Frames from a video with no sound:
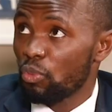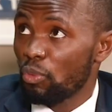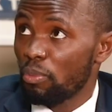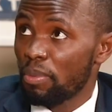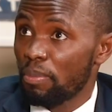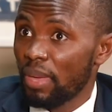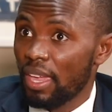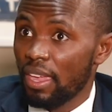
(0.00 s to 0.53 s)
will
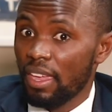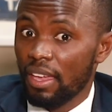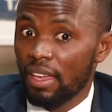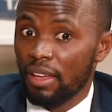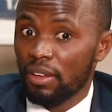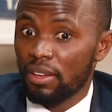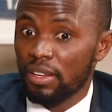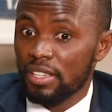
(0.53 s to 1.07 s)
be
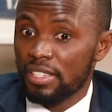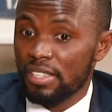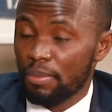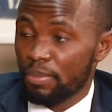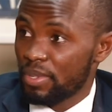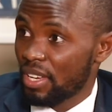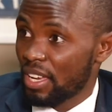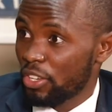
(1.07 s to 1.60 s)
making
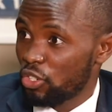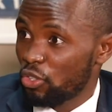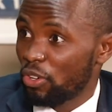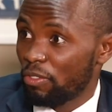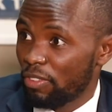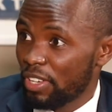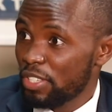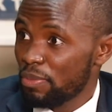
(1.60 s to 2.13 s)
substantial
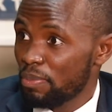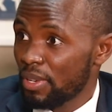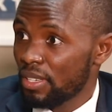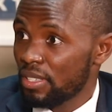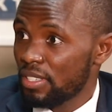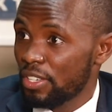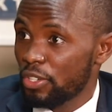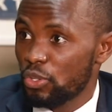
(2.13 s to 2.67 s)

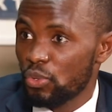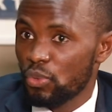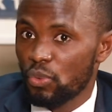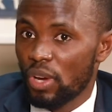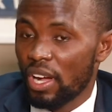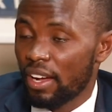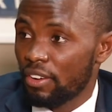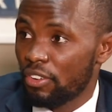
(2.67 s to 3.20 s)
investments
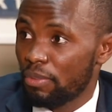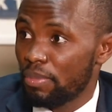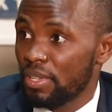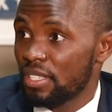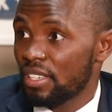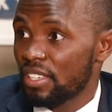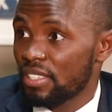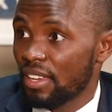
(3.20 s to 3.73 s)
into
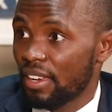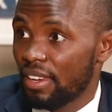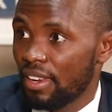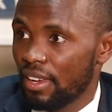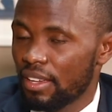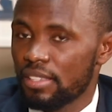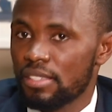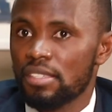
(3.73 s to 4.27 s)
agribusiness
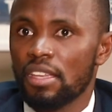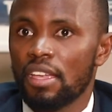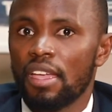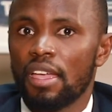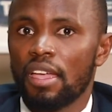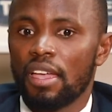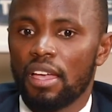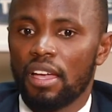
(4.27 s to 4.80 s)
ideas
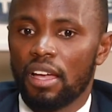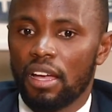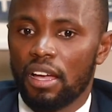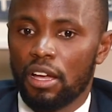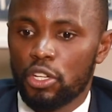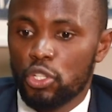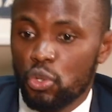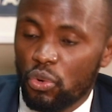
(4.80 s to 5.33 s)

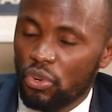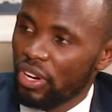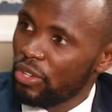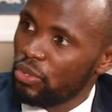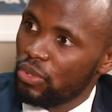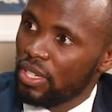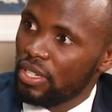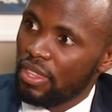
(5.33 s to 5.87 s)
to
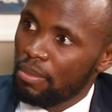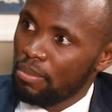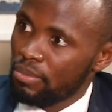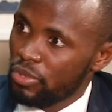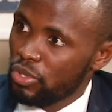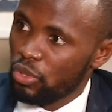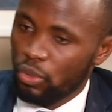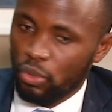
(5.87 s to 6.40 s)
graduate them.
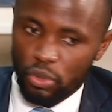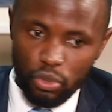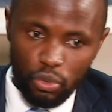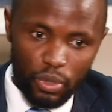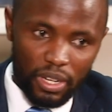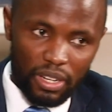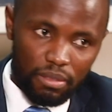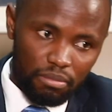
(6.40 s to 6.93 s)
So
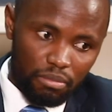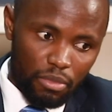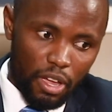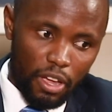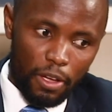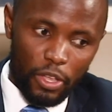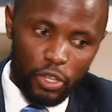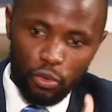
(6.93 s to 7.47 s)
you
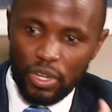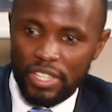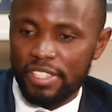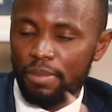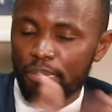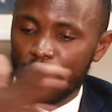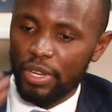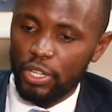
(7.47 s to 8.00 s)
will
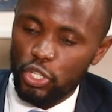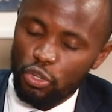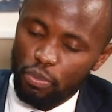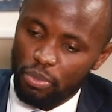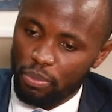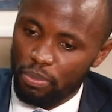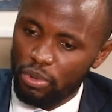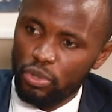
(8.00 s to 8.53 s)
submit your
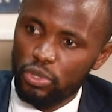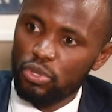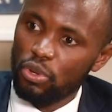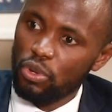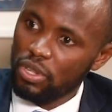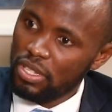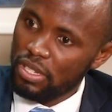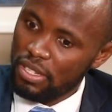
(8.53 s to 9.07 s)

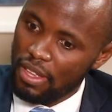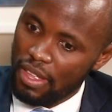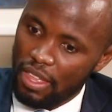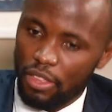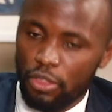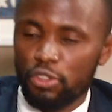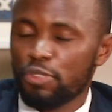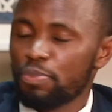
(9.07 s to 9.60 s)
proposals.
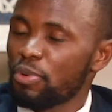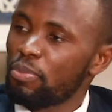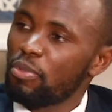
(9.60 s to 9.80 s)
Those